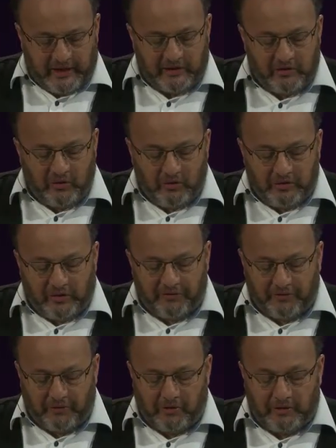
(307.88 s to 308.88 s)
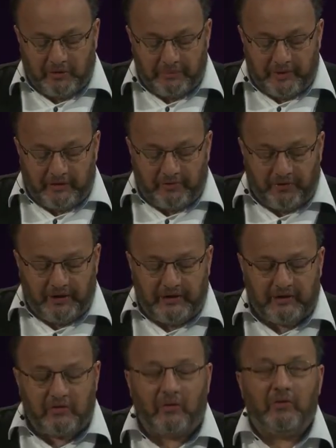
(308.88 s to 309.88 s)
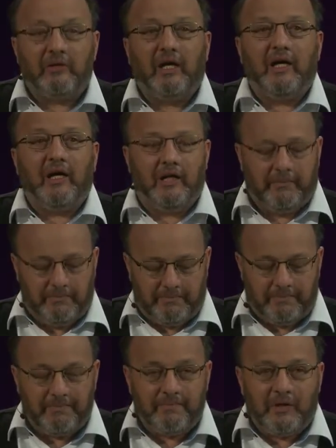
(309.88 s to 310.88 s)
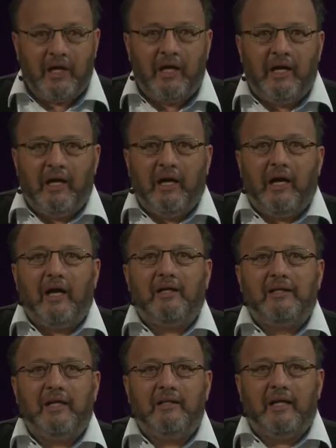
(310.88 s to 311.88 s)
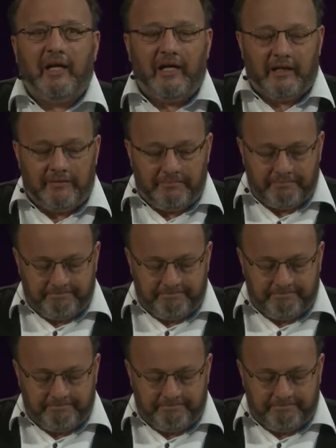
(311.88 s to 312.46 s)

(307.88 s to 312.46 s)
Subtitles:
cannot afford to be treated on time, and they die.